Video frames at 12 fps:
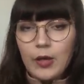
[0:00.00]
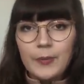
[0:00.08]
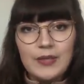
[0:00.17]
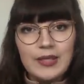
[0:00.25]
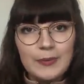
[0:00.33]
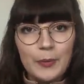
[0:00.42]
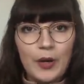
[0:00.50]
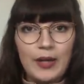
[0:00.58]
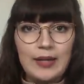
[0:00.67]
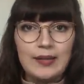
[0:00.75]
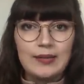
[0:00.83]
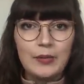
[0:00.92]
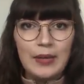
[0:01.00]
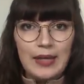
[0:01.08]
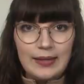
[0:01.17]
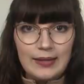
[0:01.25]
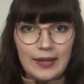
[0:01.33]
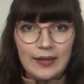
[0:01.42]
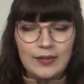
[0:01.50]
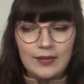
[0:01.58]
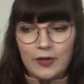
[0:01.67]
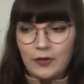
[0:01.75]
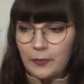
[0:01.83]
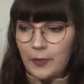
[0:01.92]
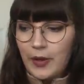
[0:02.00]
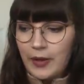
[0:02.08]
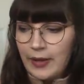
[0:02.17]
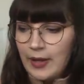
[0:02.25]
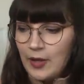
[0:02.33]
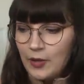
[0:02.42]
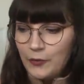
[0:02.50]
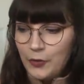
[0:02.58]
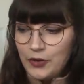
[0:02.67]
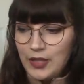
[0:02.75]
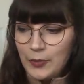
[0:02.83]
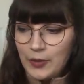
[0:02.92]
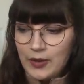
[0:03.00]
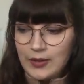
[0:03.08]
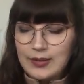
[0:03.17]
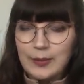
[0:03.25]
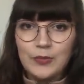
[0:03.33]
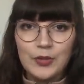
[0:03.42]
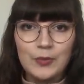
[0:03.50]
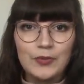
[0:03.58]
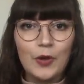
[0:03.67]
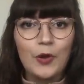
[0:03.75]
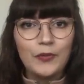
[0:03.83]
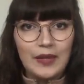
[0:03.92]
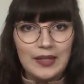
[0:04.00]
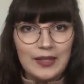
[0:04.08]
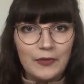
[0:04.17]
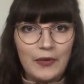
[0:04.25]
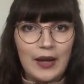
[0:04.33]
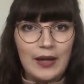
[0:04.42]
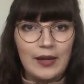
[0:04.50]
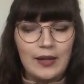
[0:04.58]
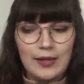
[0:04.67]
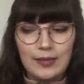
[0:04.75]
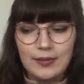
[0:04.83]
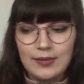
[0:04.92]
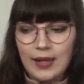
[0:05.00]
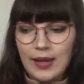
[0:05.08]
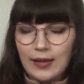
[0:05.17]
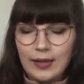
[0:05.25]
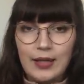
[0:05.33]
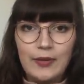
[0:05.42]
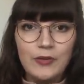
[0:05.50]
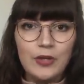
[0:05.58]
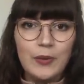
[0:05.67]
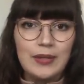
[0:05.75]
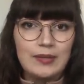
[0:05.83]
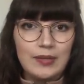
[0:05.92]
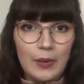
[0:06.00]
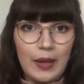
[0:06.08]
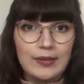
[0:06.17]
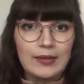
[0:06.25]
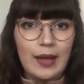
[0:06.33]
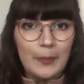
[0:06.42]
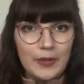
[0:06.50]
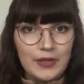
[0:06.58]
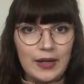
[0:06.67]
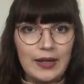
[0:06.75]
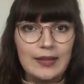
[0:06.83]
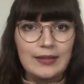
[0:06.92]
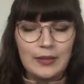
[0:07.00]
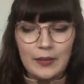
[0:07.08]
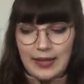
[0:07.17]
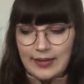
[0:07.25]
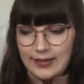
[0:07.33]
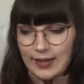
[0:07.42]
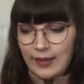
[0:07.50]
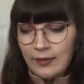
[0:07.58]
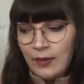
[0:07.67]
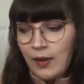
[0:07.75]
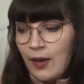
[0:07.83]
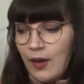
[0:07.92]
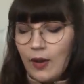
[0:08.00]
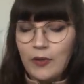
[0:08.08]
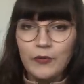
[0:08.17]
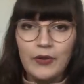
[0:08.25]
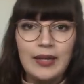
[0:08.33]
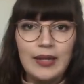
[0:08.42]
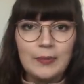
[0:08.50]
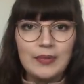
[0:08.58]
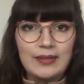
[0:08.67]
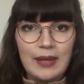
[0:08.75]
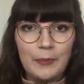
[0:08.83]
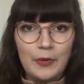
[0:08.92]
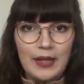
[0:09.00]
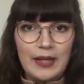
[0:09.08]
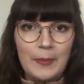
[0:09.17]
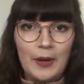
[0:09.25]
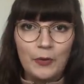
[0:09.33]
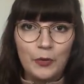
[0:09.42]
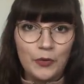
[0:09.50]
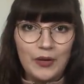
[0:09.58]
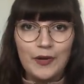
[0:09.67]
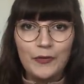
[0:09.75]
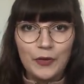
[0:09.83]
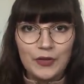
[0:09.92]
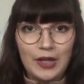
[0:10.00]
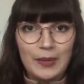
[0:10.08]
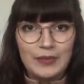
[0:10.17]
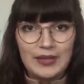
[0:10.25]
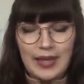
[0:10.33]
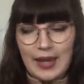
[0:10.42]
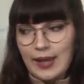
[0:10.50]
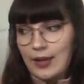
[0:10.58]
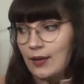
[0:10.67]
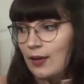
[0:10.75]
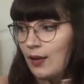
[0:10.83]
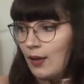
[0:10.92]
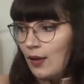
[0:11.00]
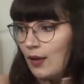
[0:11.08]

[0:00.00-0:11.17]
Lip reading: Up to this point he's still eating and stuff, but unfortunately one of the symptoms of kidney failure is even though he still has an appetite, he's still eating. I'm feeding him separately about 3 or 4 times a day.